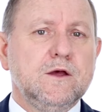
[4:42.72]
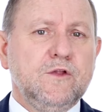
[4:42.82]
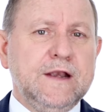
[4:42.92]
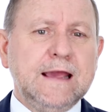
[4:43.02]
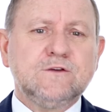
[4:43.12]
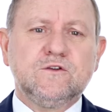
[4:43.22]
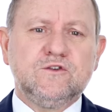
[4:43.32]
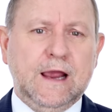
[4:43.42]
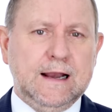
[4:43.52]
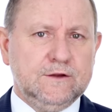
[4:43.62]
The next
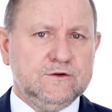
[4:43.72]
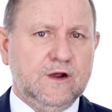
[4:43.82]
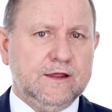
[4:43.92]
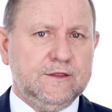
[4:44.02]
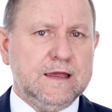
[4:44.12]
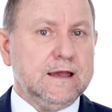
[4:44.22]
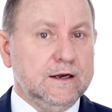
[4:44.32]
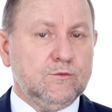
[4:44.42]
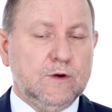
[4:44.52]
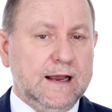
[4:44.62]
challenge, I think, and
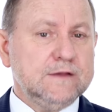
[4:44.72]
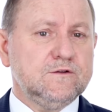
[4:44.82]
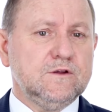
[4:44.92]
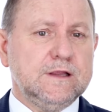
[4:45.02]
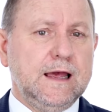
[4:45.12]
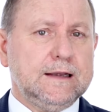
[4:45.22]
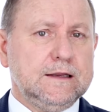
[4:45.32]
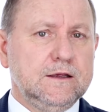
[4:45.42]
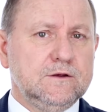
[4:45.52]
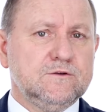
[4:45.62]
it relates to that,
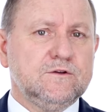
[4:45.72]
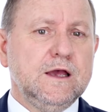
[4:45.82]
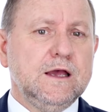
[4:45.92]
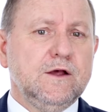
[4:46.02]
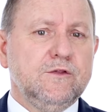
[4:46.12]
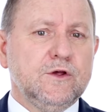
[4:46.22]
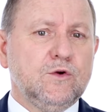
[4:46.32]
is the